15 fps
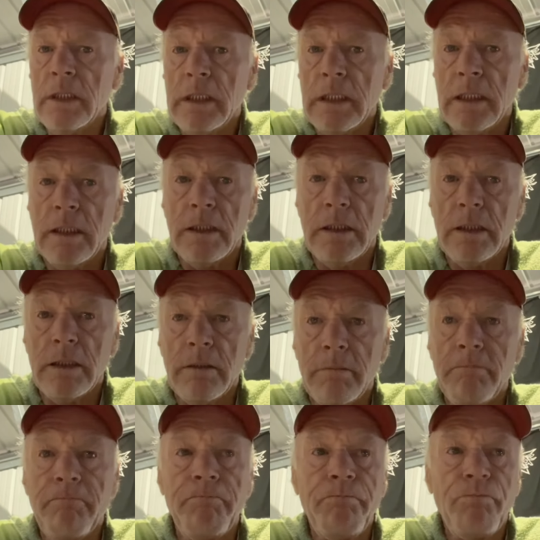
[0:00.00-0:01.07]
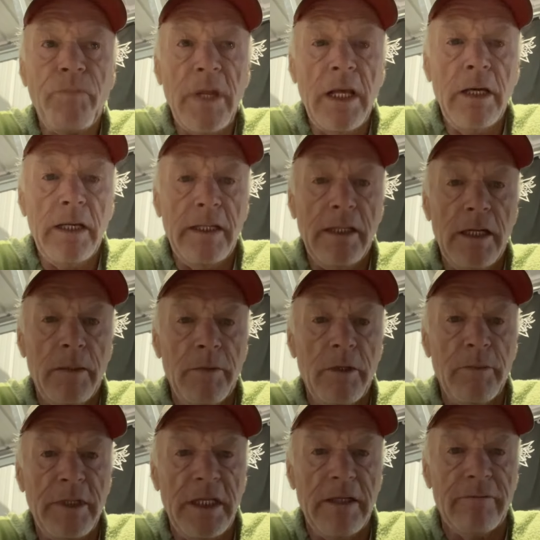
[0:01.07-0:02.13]
And then I'm going to
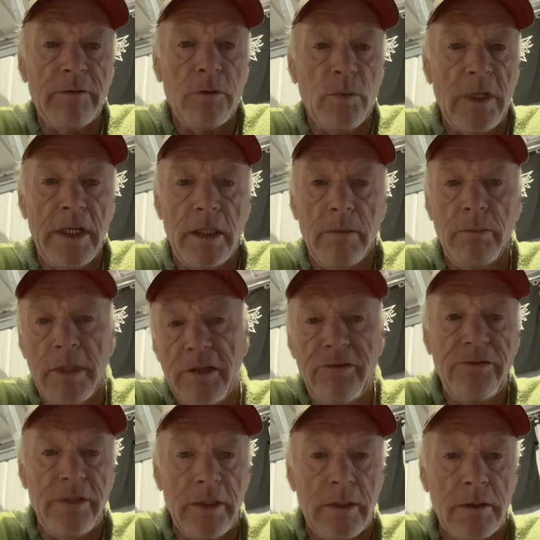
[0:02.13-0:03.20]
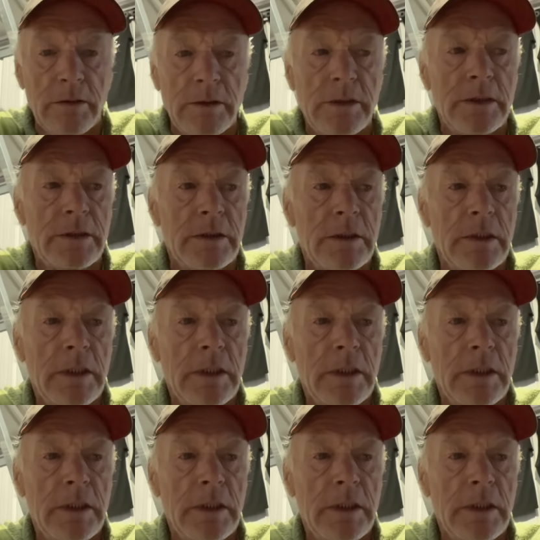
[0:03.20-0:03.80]
be giving away my stickers,